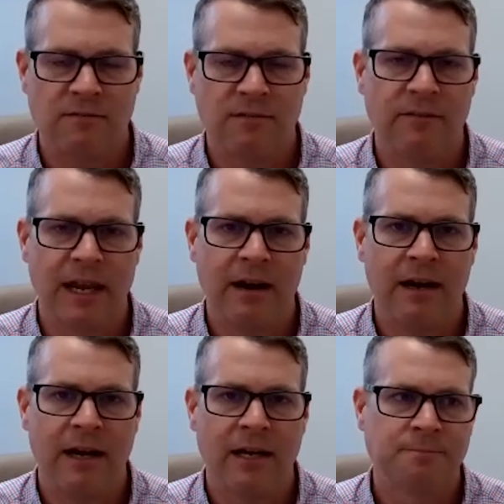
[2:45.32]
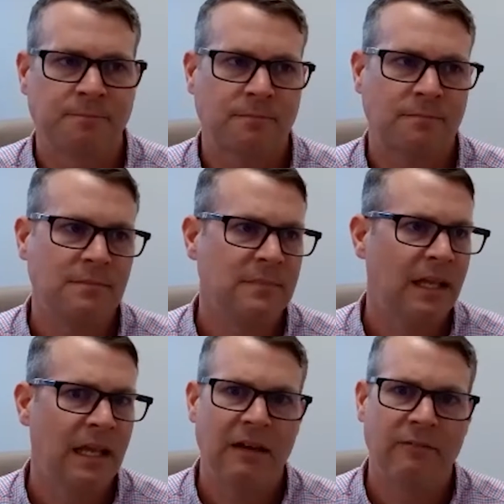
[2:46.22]
living area.
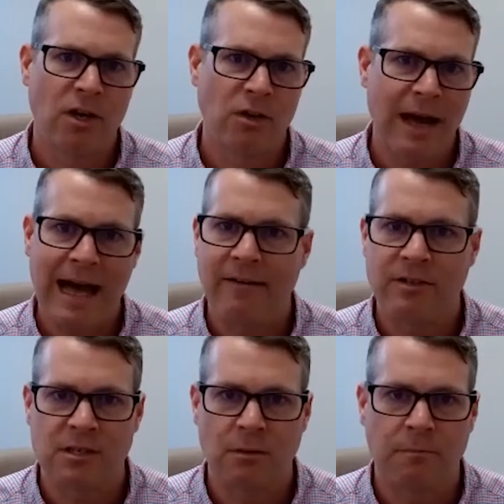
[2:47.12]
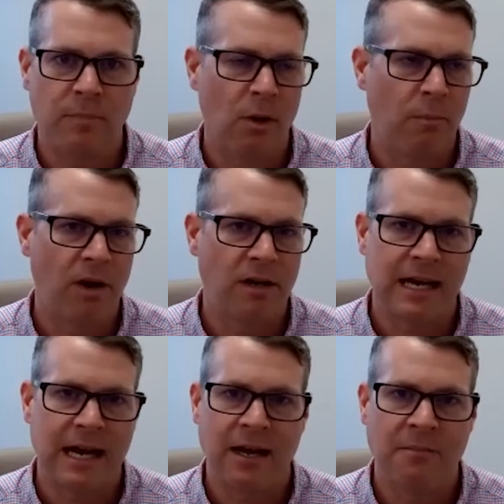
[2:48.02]
If all you have is a,
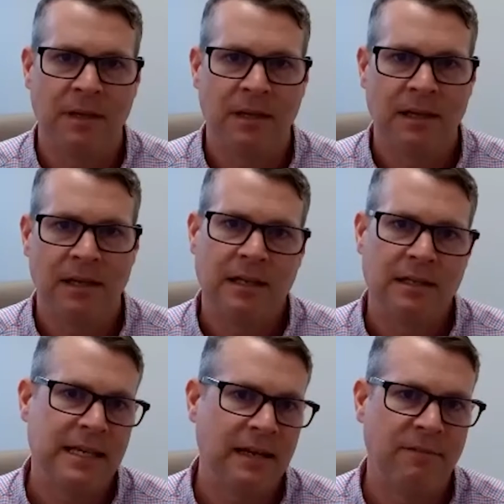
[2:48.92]
part-time 10,